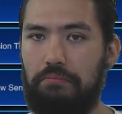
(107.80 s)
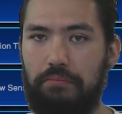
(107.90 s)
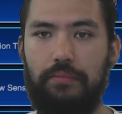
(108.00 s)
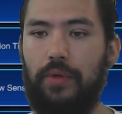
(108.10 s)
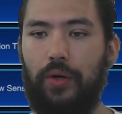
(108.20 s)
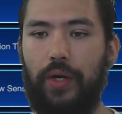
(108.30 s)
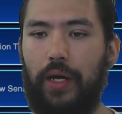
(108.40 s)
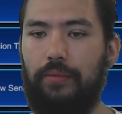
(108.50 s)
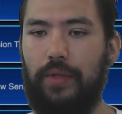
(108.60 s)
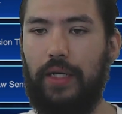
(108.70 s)
Okay,
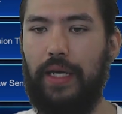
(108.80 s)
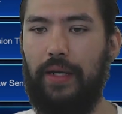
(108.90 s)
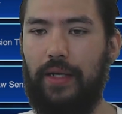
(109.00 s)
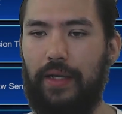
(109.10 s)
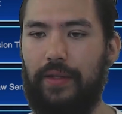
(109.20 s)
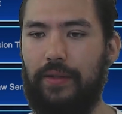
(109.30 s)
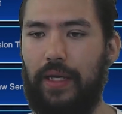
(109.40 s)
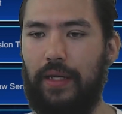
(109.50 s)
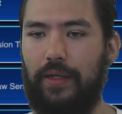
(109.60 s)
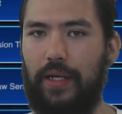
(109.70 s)
again, I think that
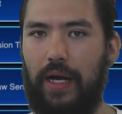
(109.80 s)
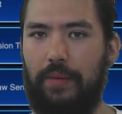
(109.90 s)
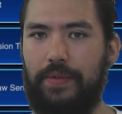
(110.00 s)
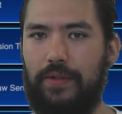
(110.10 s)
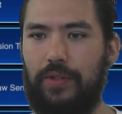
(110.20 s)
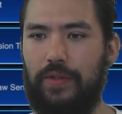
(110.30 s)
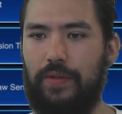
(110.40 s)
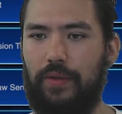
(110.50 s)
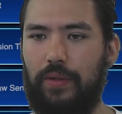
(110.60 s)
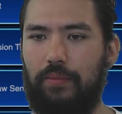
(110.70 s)
Knopse is just
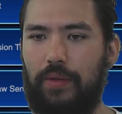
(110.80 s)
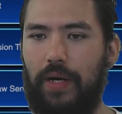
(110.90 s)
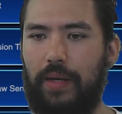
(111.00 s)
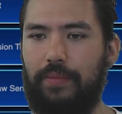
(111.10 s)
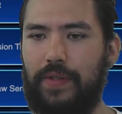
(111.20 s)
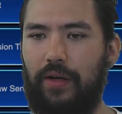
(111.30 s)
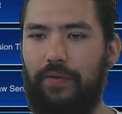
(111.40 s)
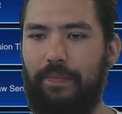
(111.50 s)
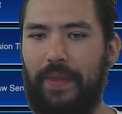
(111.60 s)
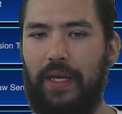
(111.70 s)
can be by himself.
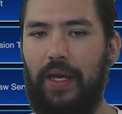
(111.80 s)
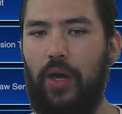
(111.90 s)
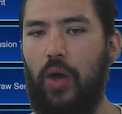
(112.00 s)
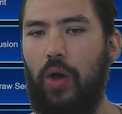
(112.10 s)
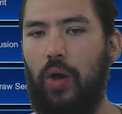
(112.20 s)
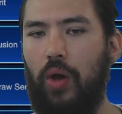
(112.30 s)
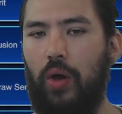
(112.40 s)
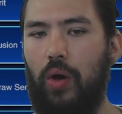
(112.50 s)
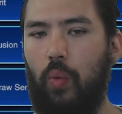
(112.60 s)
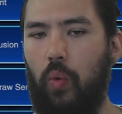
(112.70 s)

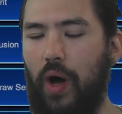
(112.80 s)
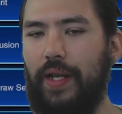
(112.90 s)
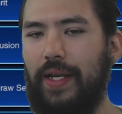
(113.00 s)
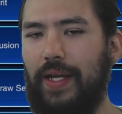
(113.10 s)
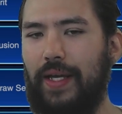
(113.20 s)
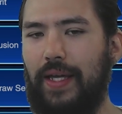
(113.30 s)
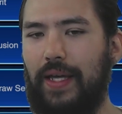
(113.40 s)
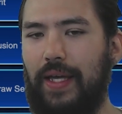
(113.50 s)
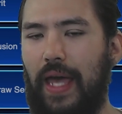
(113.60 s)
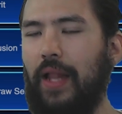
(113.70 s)
One
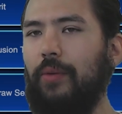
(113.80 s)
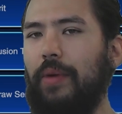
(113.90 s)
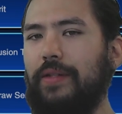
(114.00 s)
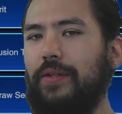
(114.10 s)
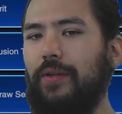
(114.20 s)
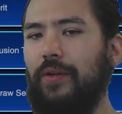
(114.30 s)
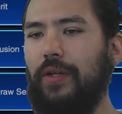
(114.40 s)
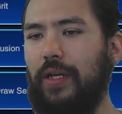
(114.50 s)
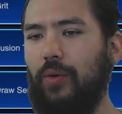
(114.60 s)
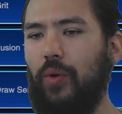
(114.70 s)
Elemental
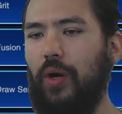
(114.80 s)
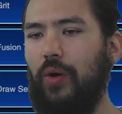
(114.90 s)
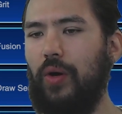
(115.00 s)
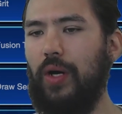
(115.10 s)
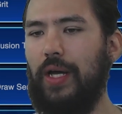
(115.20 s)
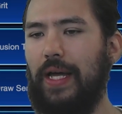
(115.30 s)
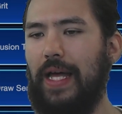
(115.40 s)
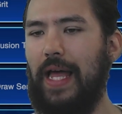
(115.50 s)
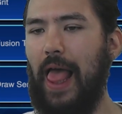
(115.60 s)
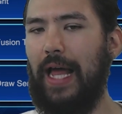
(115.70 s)
Hero
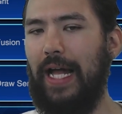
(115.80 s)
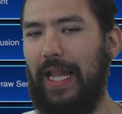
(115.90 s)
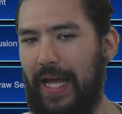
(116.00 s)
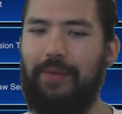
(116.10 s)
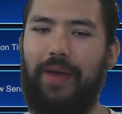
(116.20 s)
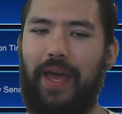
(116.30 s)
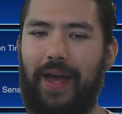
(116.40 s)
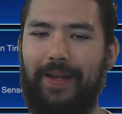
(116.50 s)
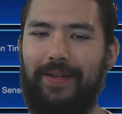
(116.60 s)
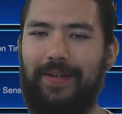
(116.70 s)
Clayman.
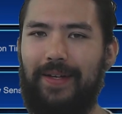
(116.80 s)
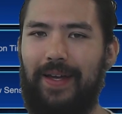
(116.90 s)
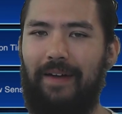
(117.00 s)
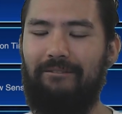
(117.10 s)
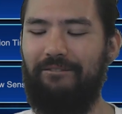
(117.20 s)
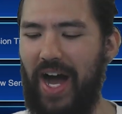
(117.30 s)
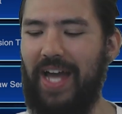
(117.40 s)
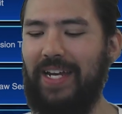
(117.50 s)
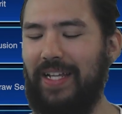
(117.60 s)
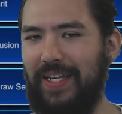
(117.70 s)

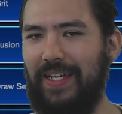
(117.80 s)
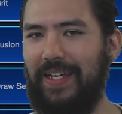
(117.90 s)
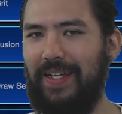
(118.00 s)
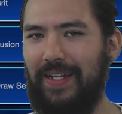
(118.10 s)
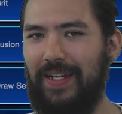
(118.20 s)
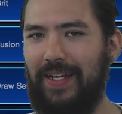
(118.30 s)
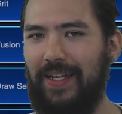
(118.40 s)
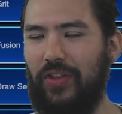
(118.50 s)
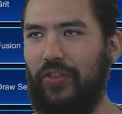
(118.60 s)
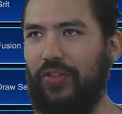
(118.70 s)
Finally, the
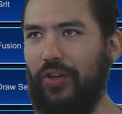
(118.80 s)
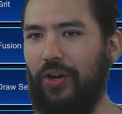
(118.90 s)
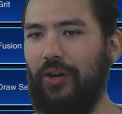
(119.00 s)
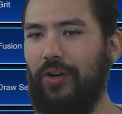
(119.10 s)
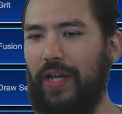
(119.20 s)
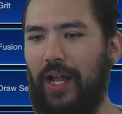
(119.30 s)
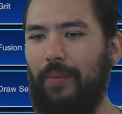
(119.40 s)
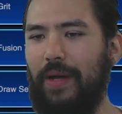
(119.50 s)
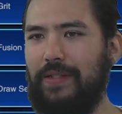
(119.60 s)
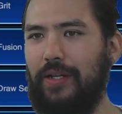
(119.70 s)
third
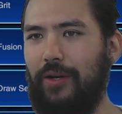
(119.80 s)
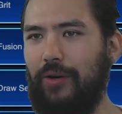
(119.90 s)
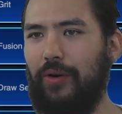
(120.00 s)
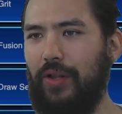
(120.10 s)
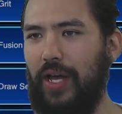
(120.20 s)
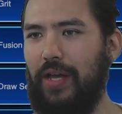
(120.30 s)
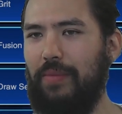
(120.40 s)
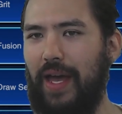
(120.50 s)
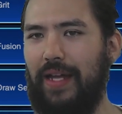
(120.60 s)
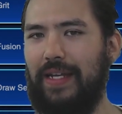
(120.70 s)
Elemental Hero
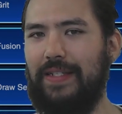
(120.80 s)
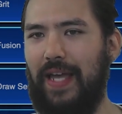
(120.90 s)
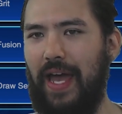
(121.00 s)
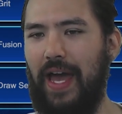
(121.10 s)
Clayman is had.